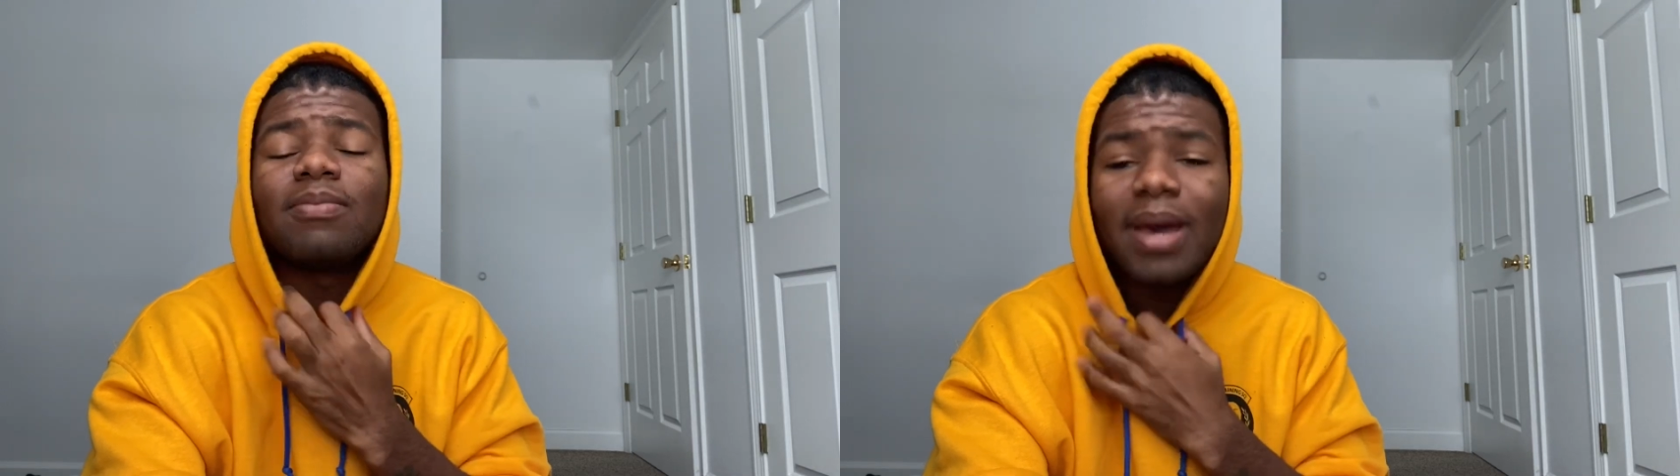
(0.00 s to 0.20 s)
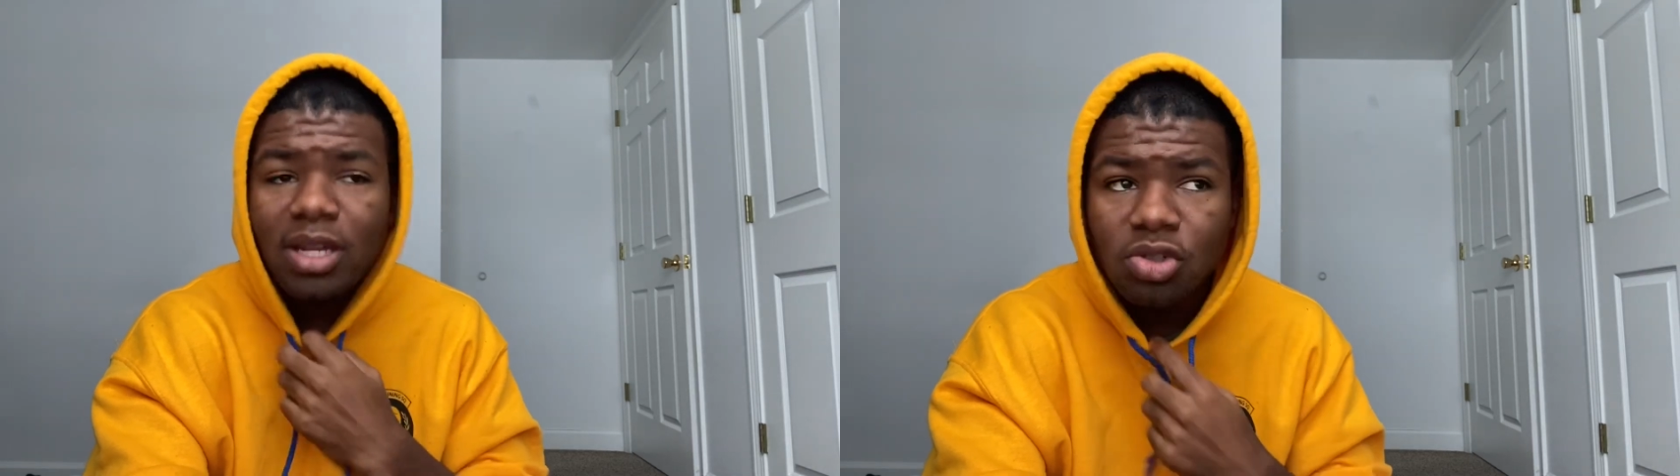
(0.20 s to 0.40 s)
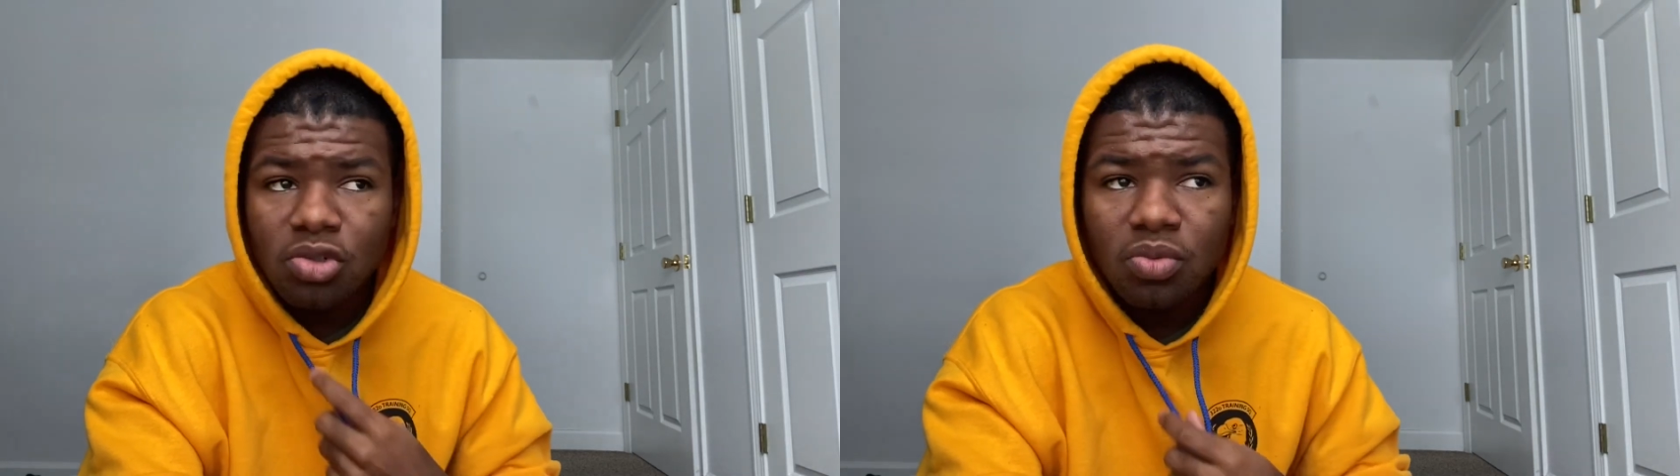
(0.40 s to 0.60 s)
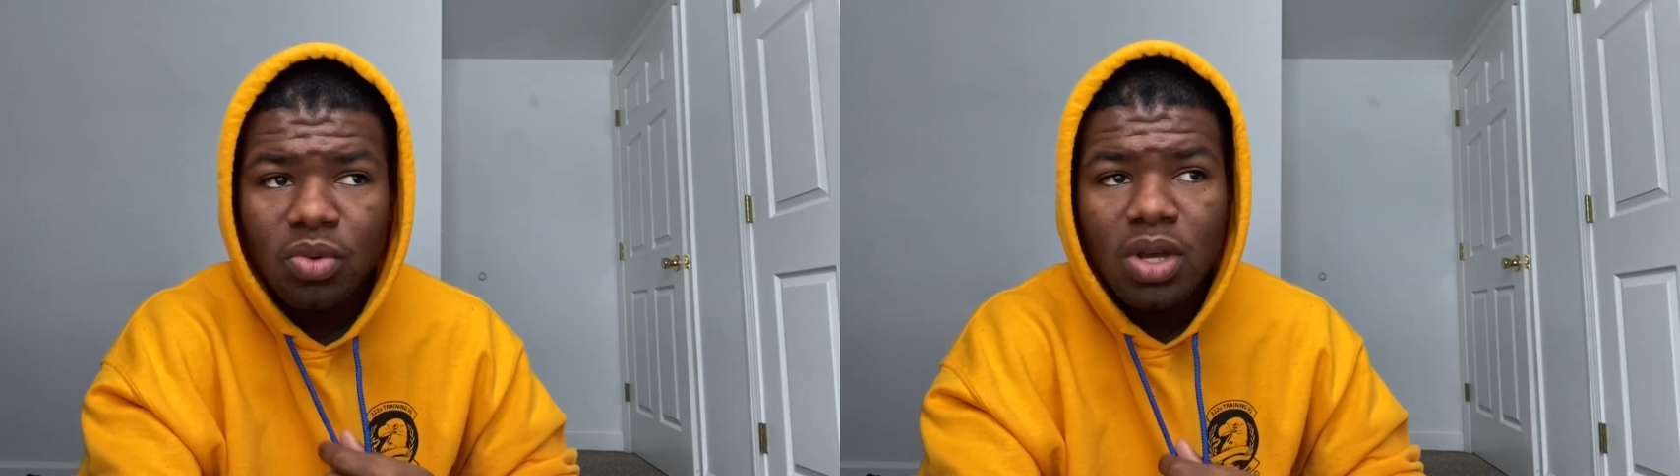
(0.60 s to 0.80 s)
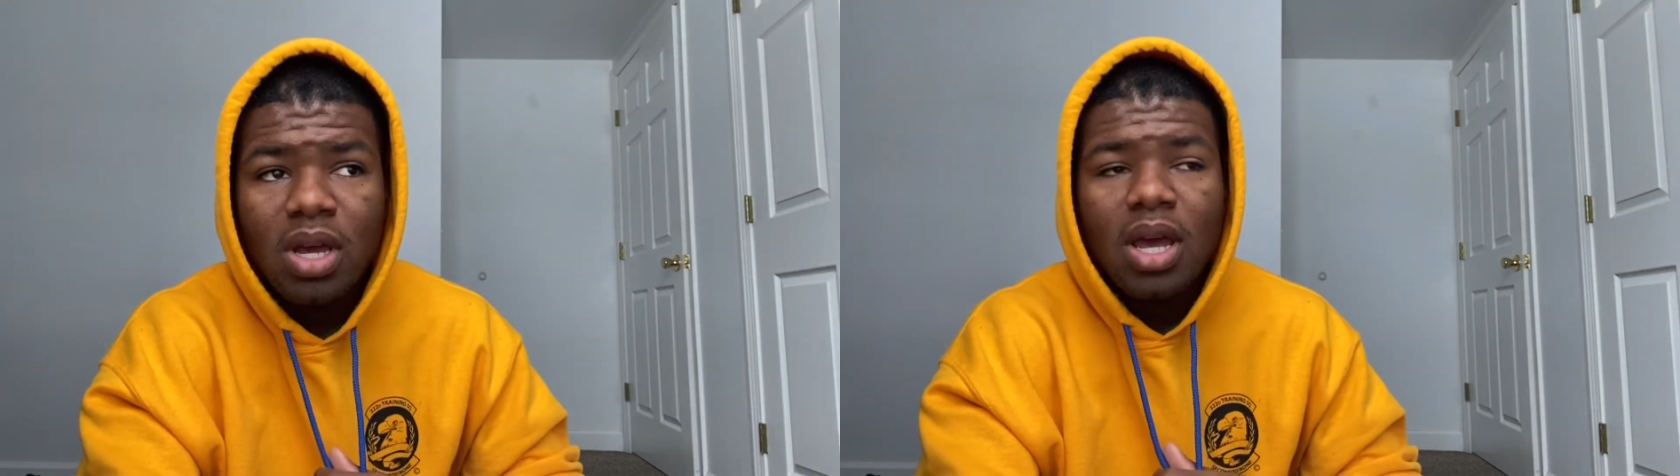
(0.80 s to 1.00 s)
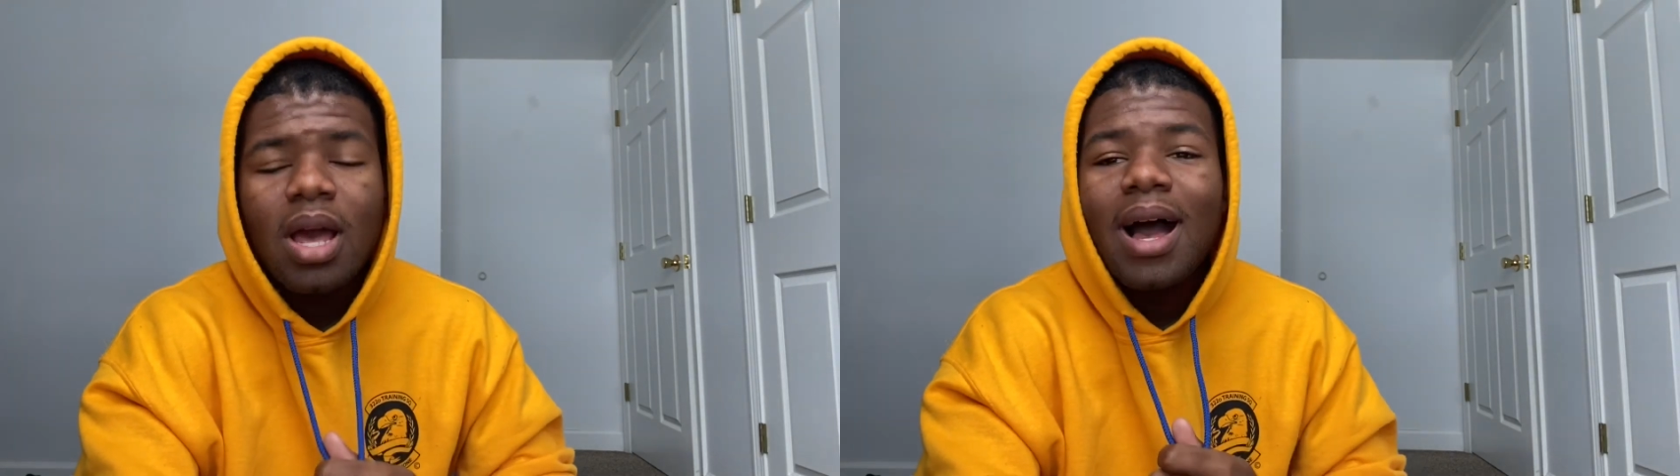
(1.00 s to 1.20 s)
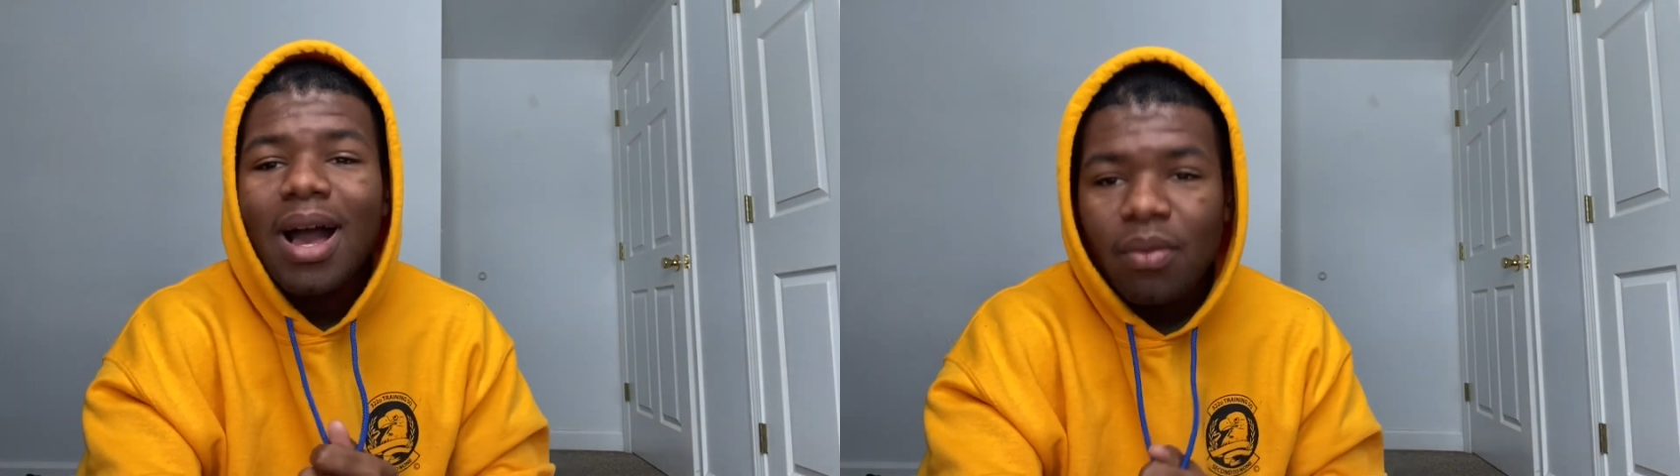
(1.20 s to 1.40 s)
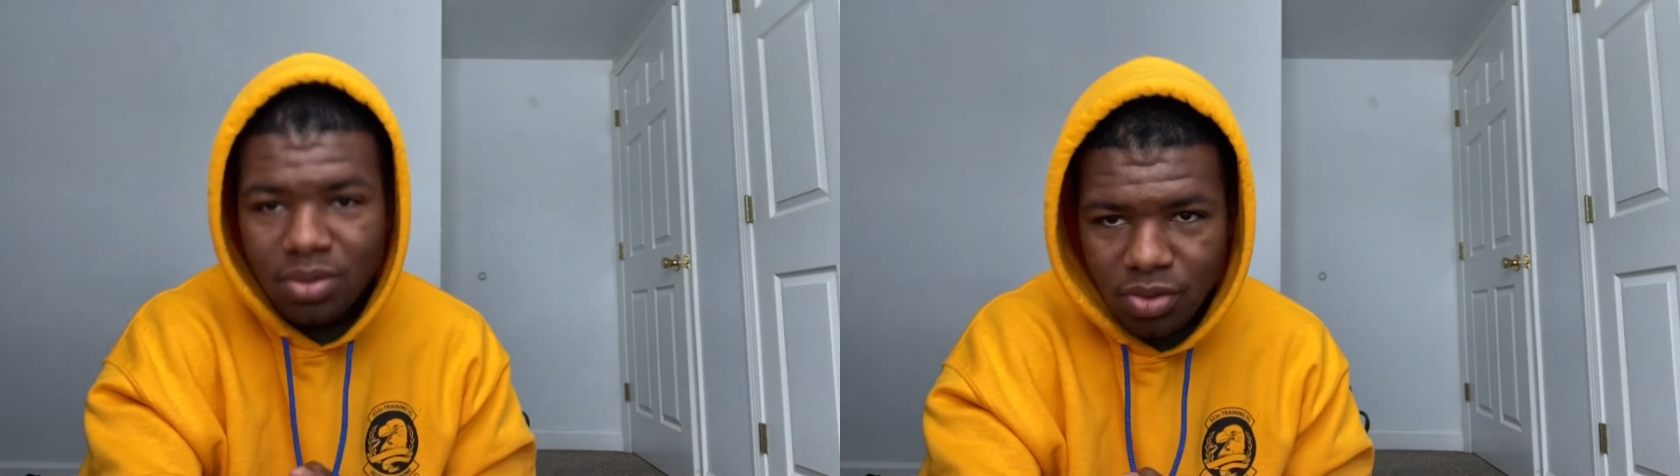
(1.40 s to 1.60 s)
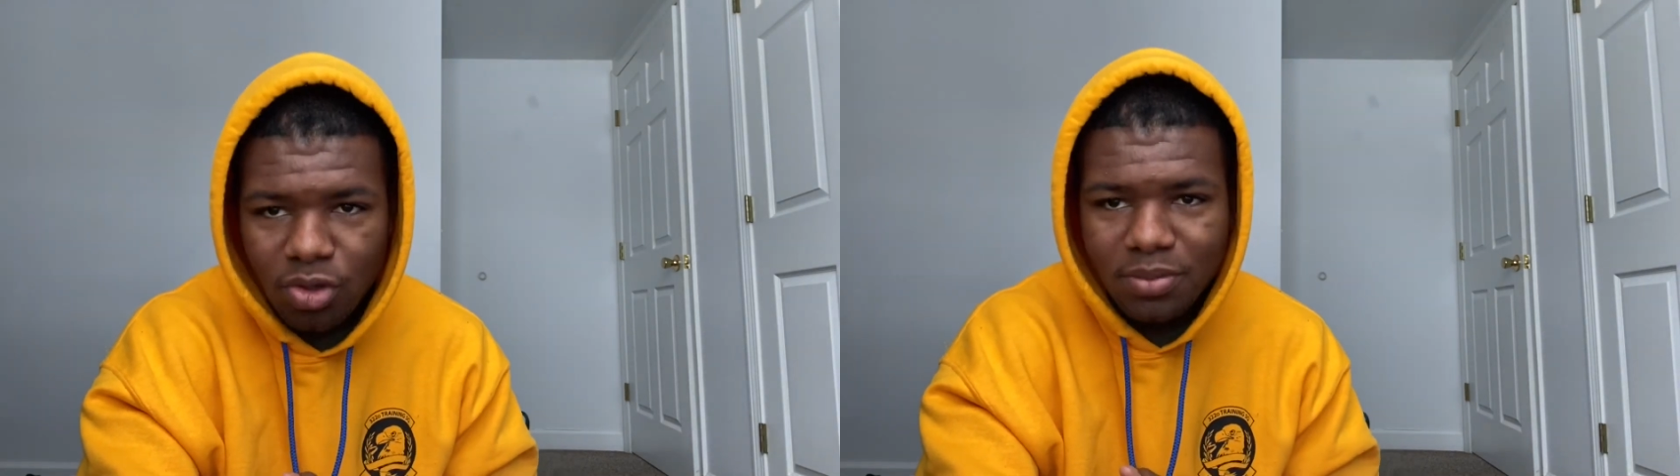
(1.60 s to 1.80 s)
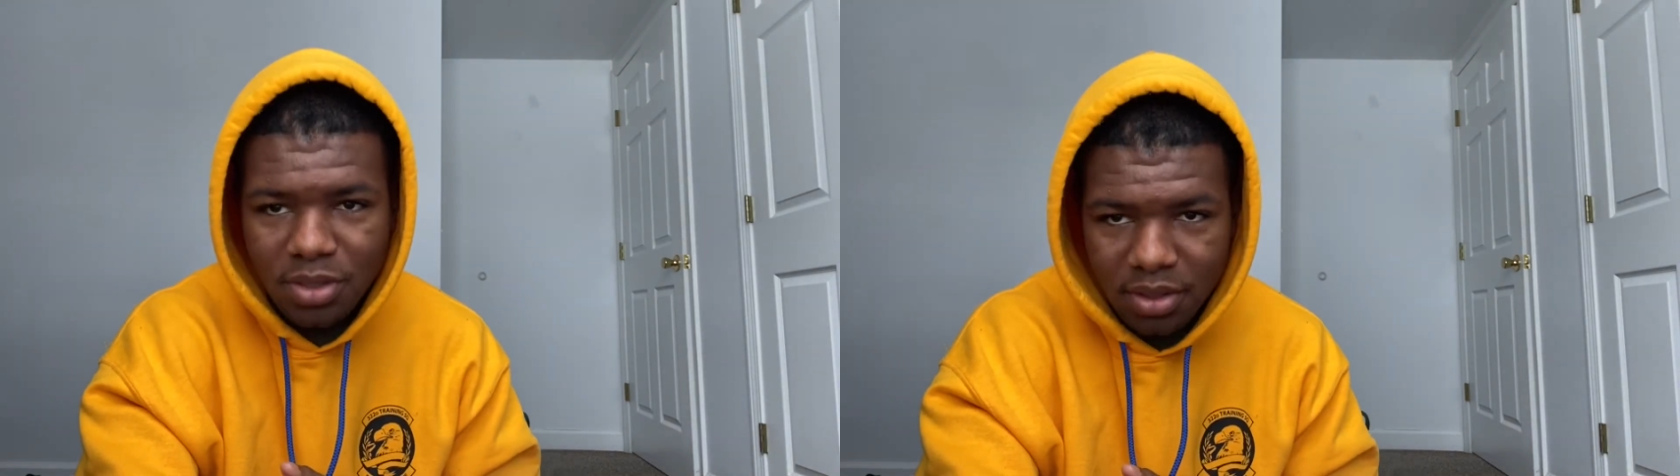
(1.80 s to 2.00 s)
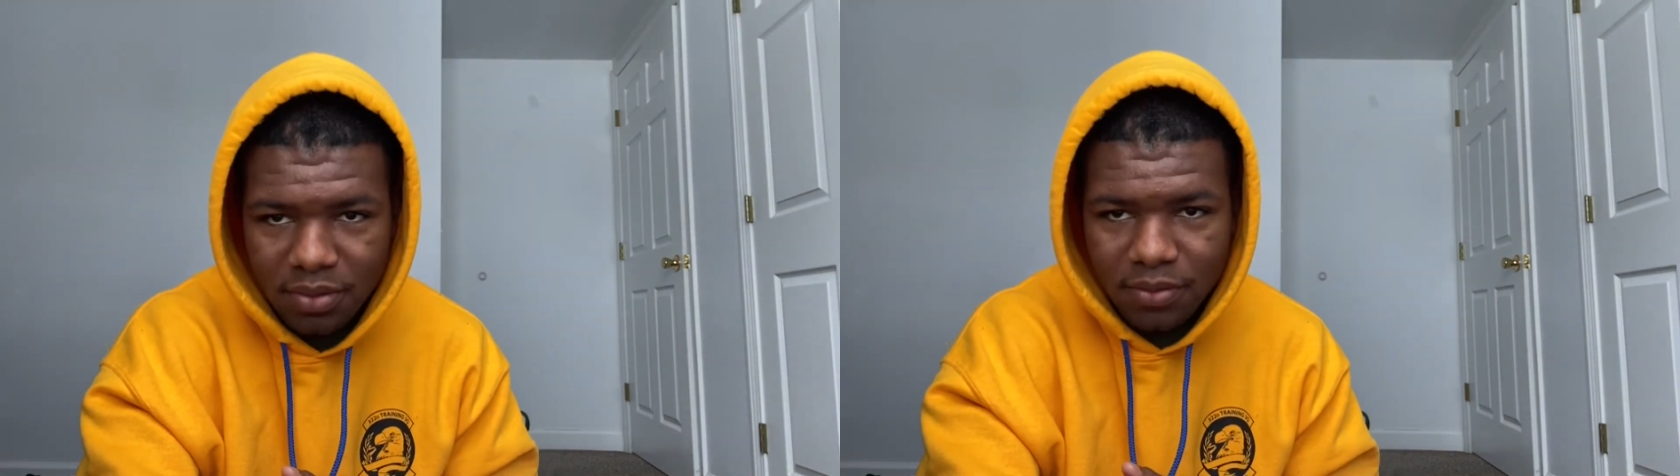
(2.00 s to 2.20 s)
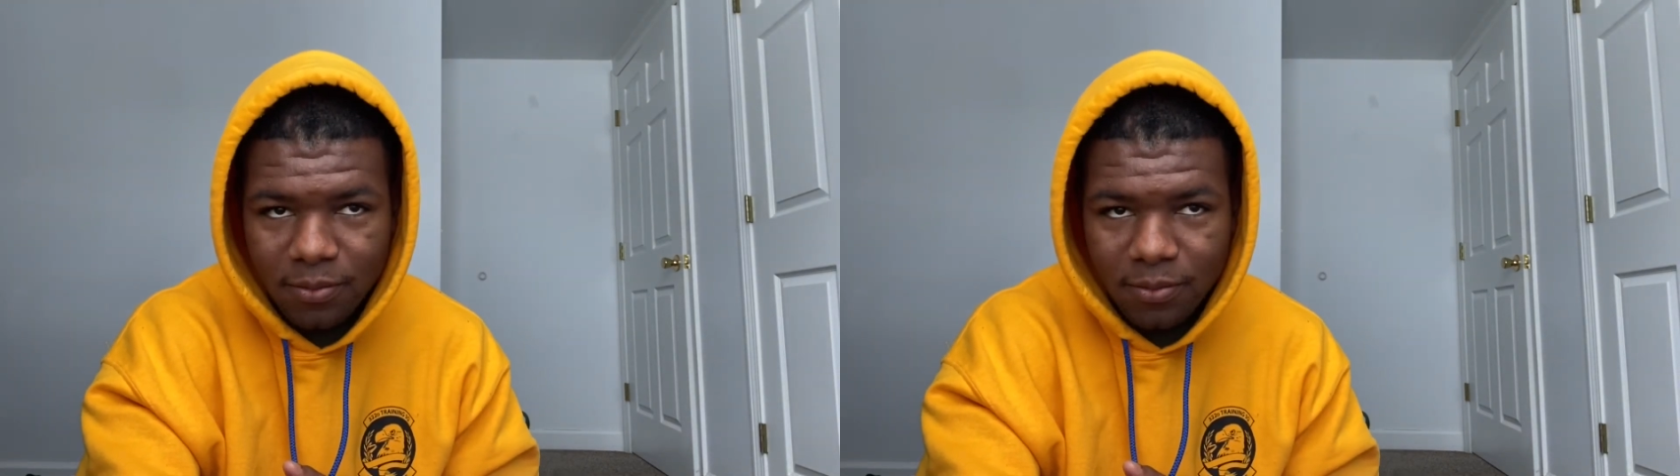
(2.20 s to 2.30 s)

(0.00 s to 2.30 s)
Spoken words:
Mind you, I was dorm chief.